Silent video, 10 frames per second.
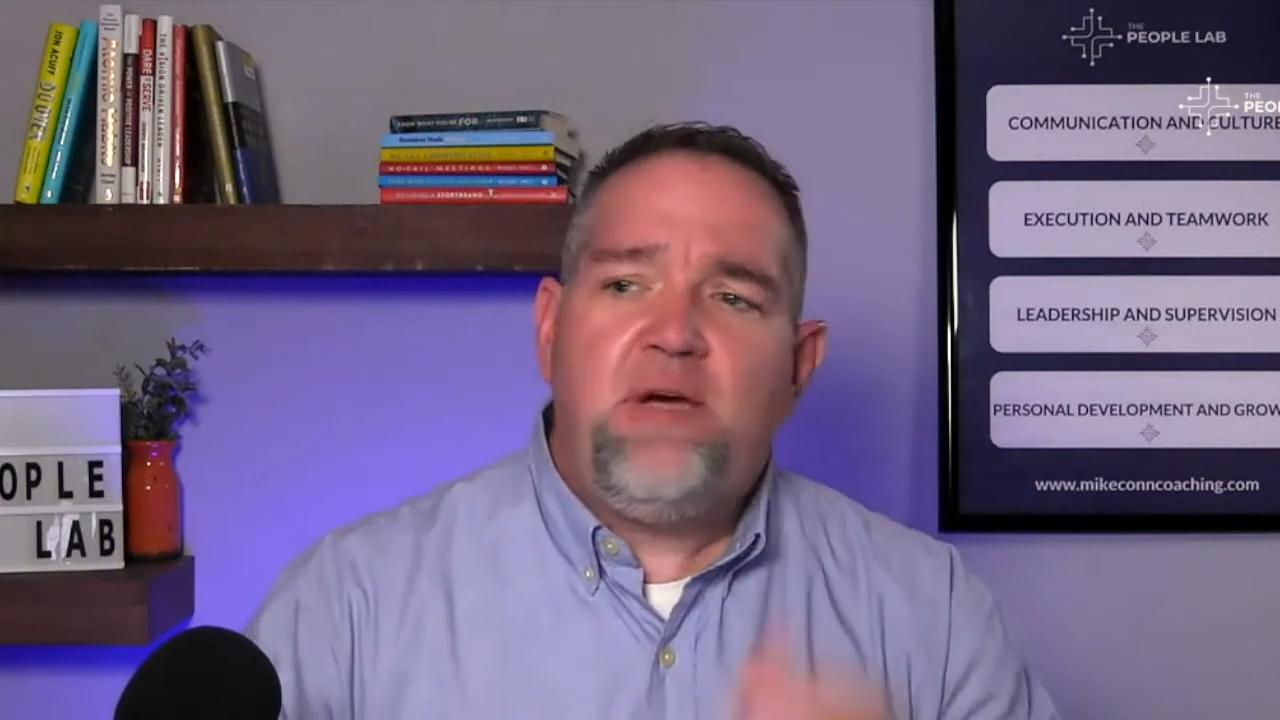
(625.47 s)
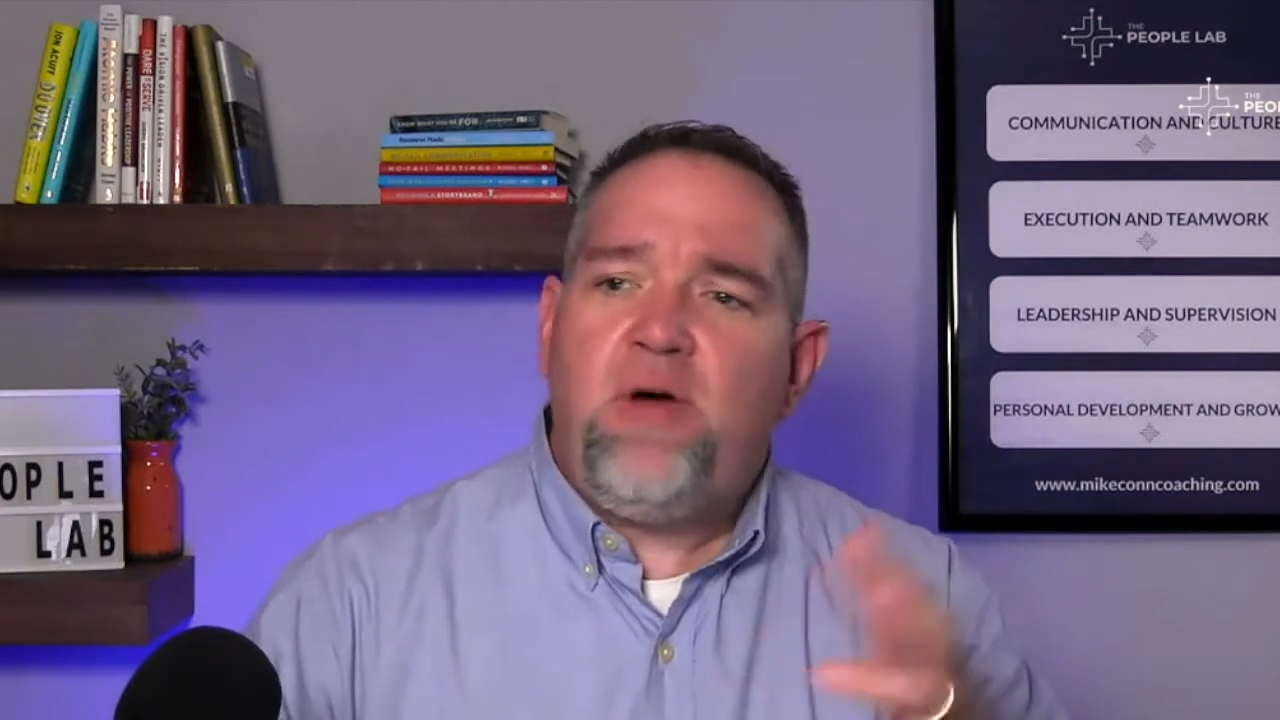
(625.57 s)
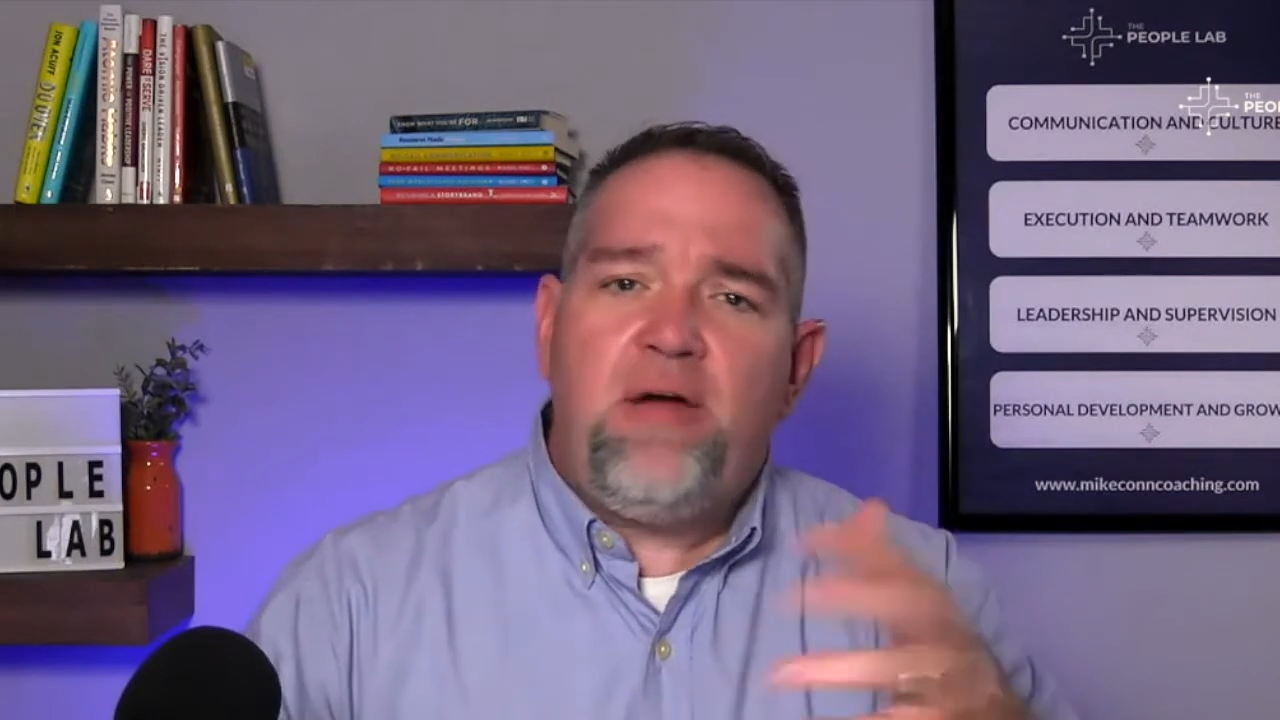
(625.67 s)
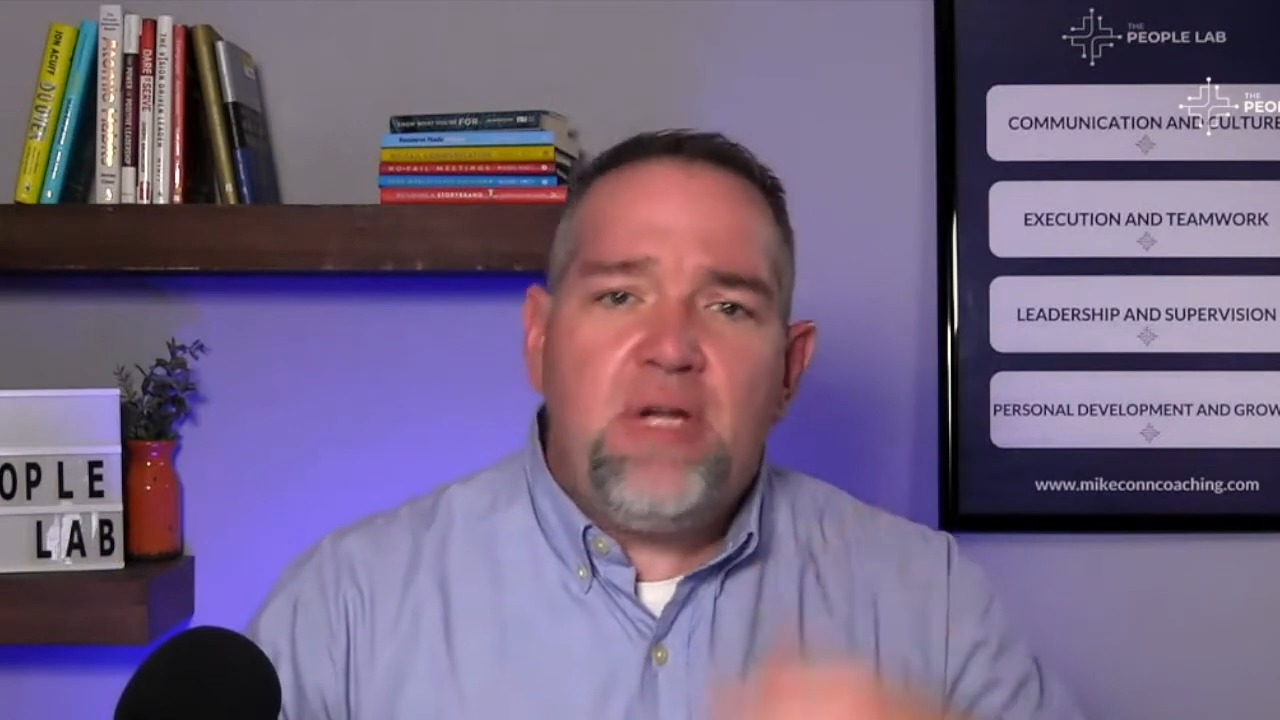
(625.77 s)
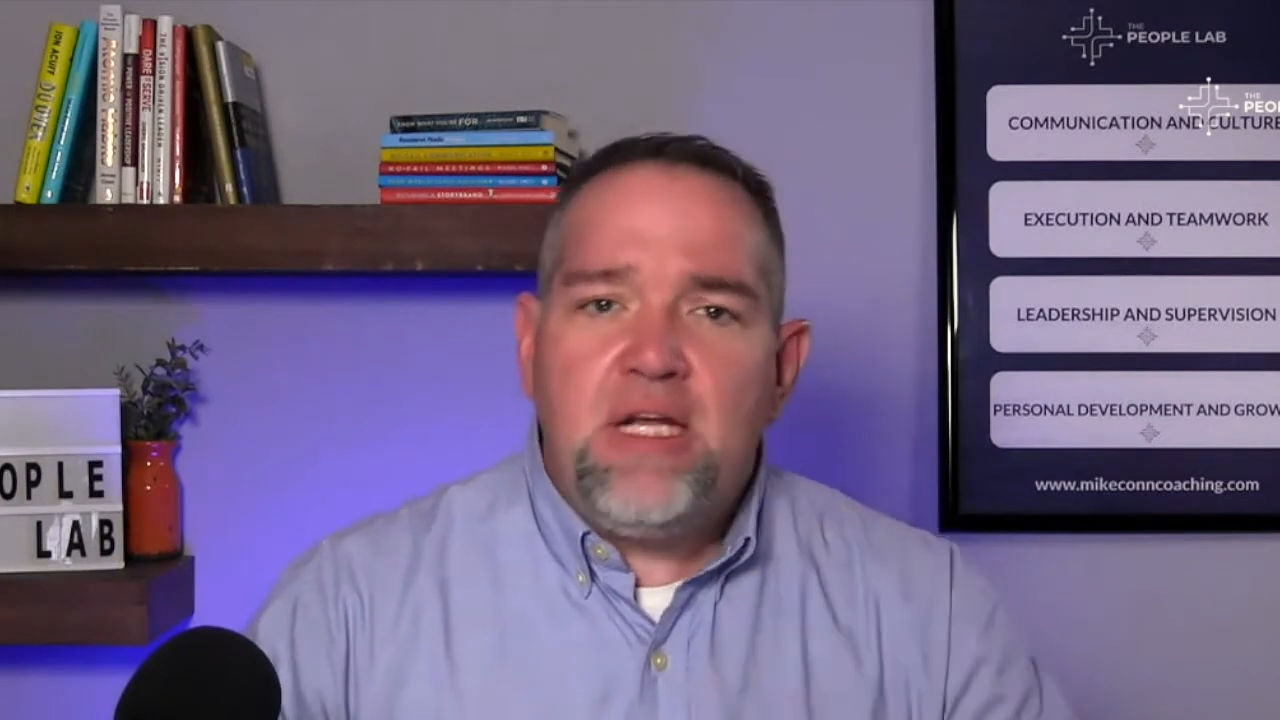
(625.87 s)
well,
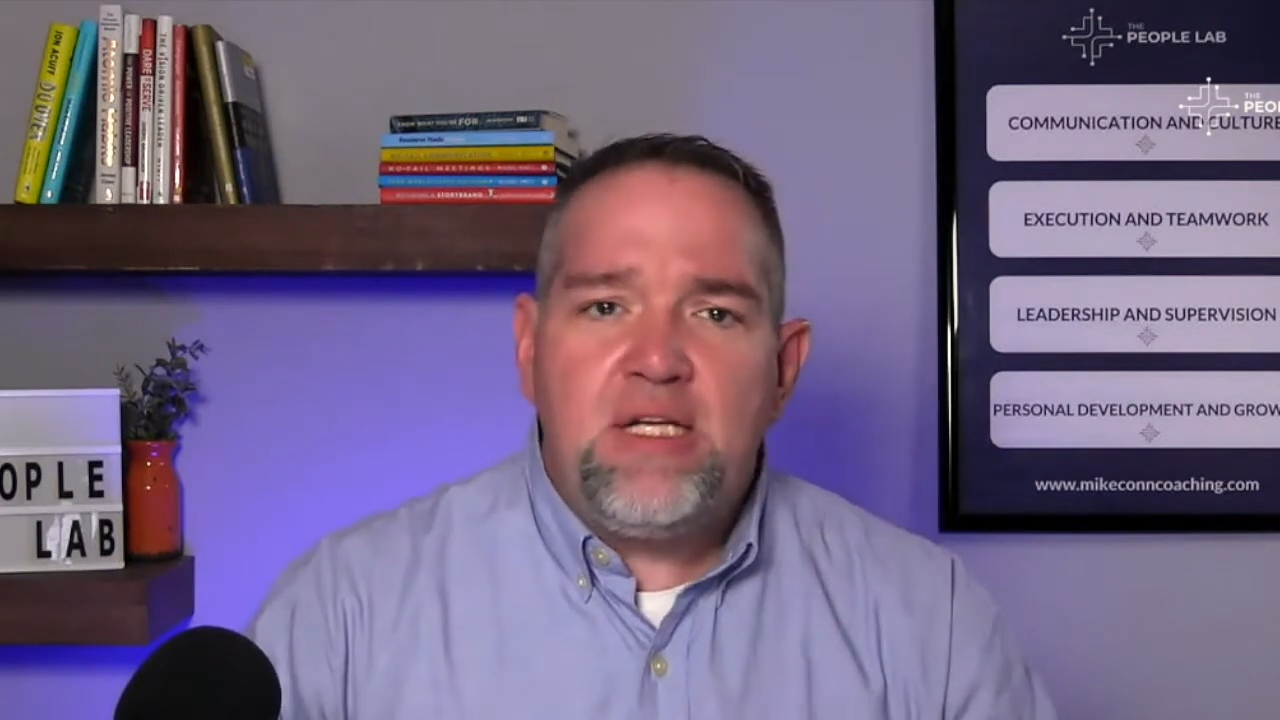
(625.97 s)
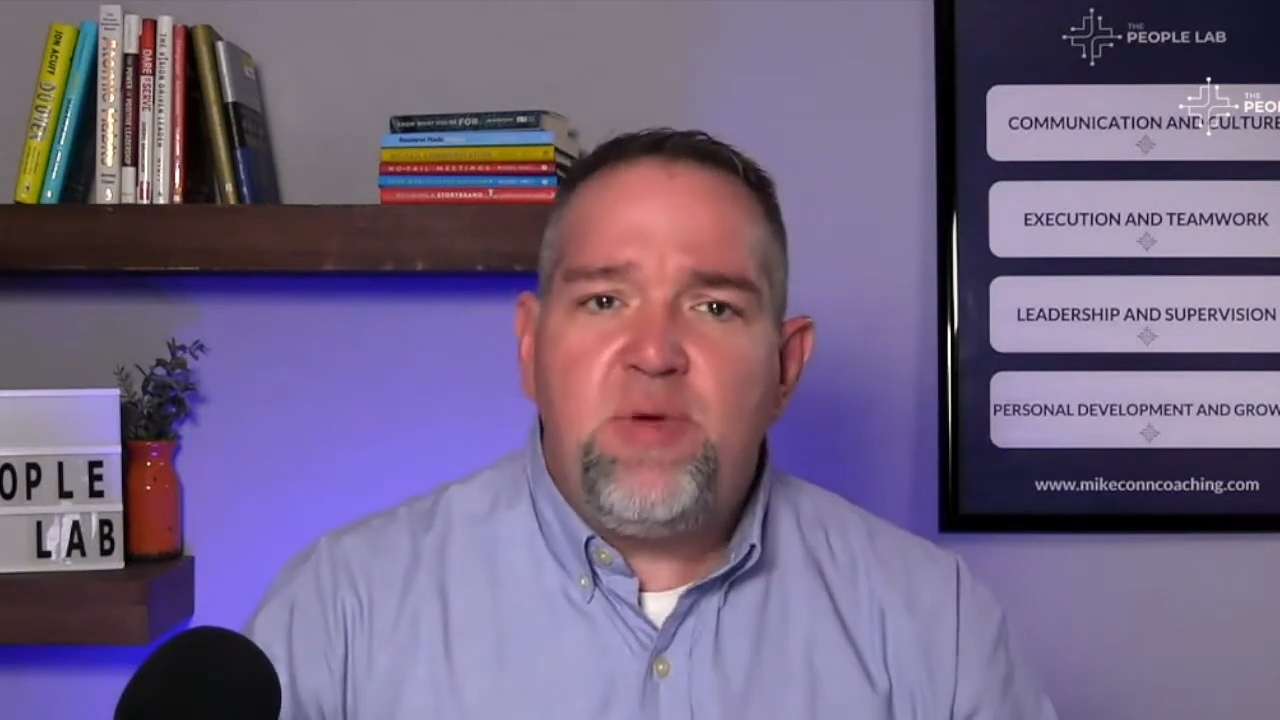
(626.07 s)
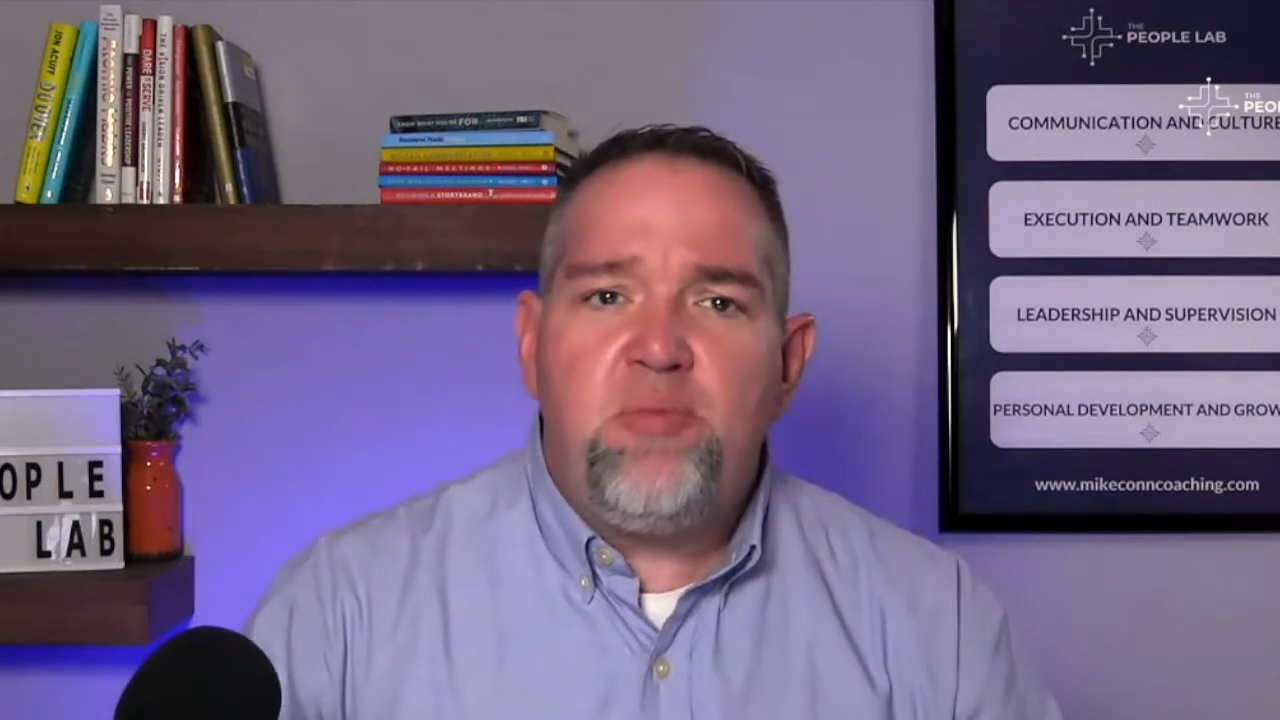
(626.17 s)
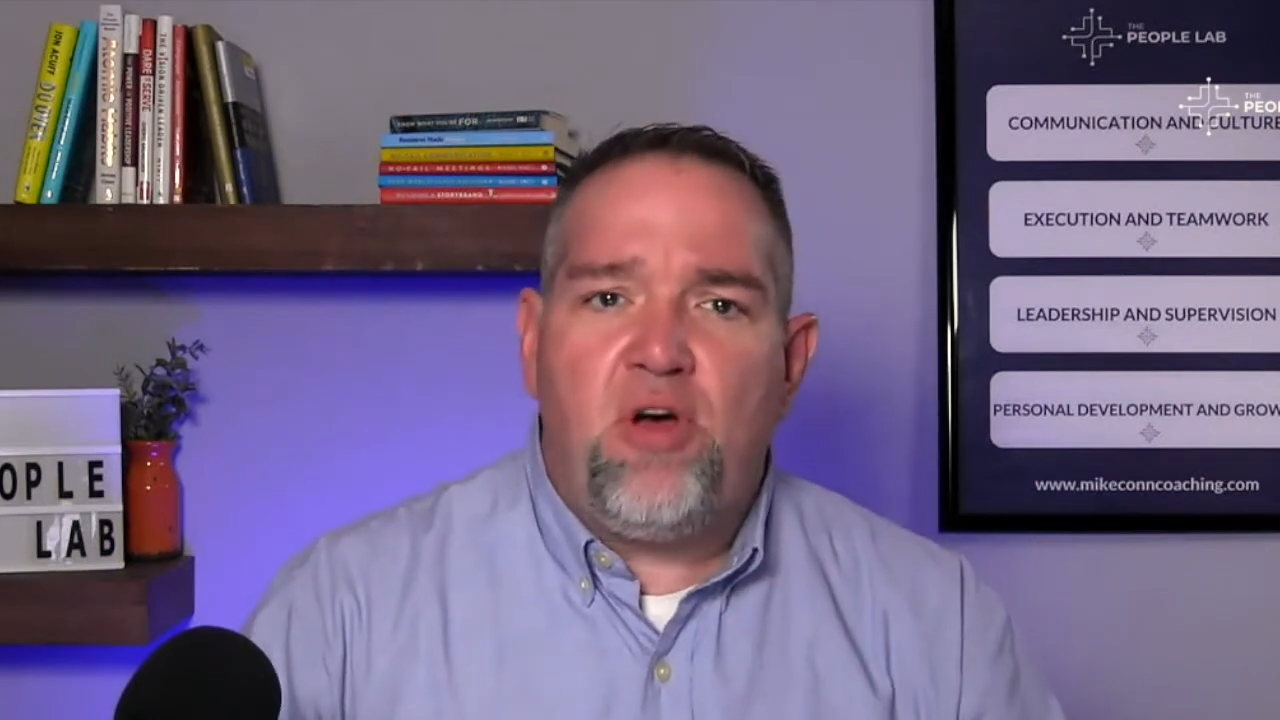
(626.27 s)
I recognize people